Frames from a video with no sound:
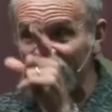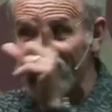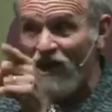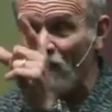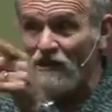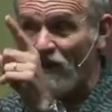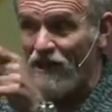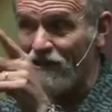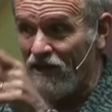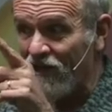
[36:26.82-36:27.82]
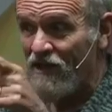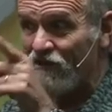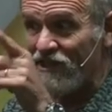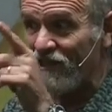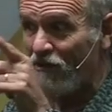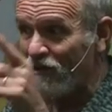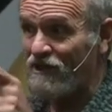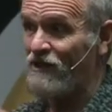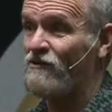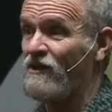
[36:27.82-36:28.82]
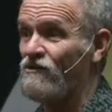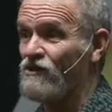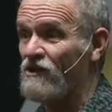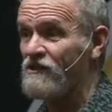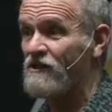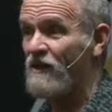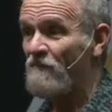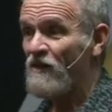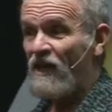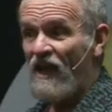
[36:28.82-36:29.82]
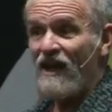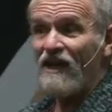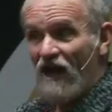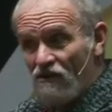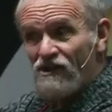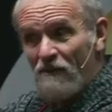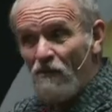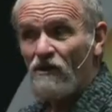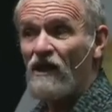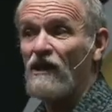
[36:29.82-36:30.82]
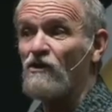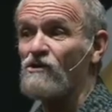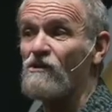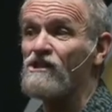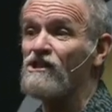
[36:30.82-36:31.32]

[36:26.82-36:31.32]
Many of you are doing the same thing because you don't understand what I'm saying.